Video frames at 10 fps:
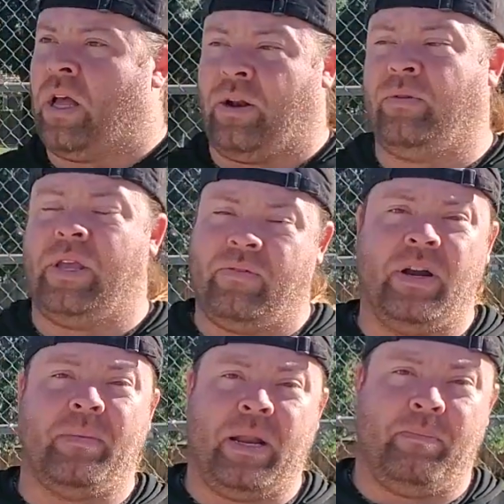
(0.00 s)
I don't think
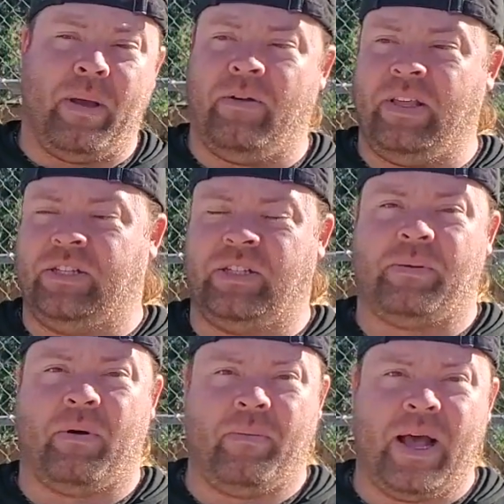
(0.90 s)
very many of these
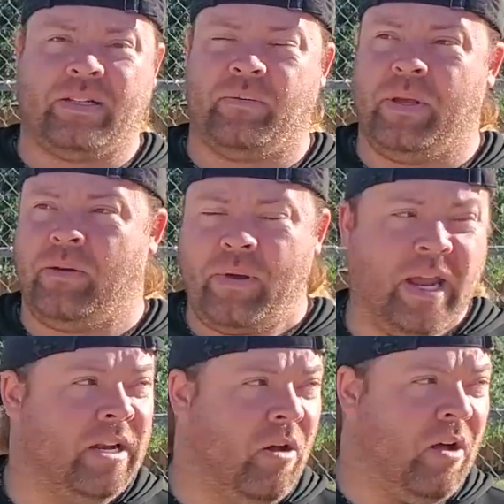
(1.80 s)
stickball bats are being
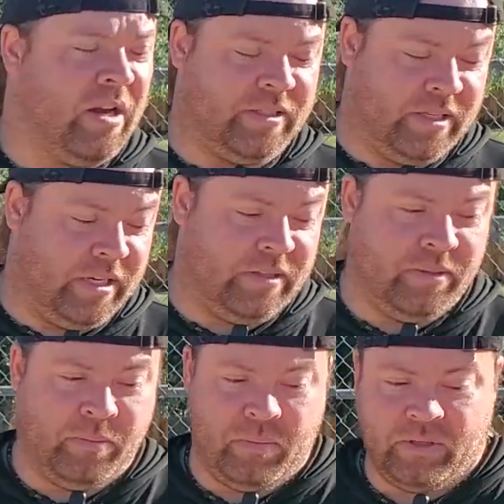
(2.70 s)
made, in all honesty.
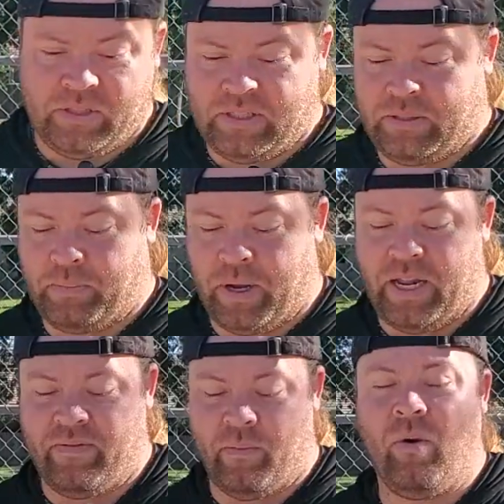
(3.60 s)
But
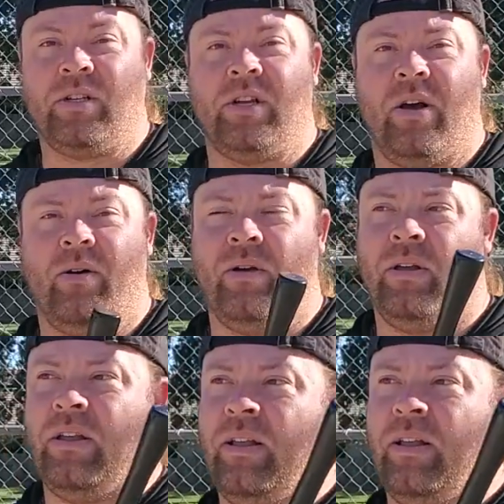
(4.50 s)
even more so,